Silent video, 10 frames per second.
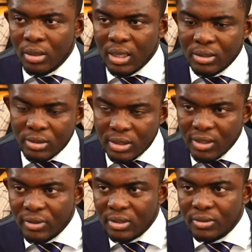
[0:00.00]
as your
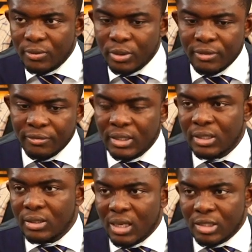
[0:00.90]
savings for the
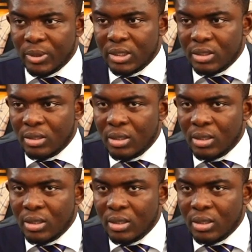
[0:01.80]
feeding aspect.